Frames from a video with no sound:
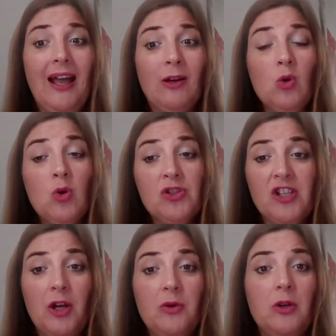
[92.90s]
And
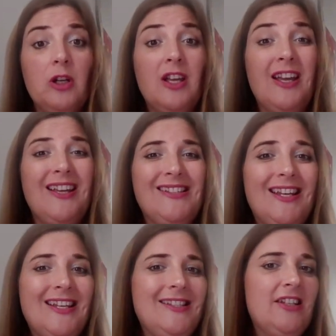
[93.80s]
also,
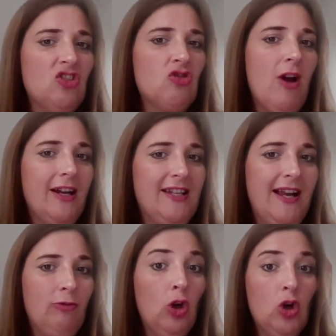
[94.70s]
it's easier to track
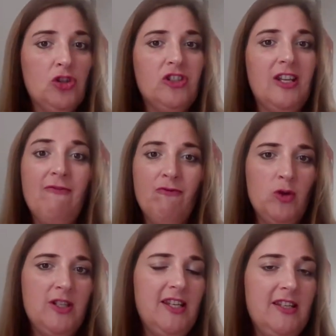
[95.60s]
down lost
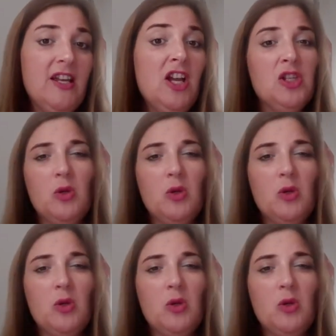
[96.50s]
invoices.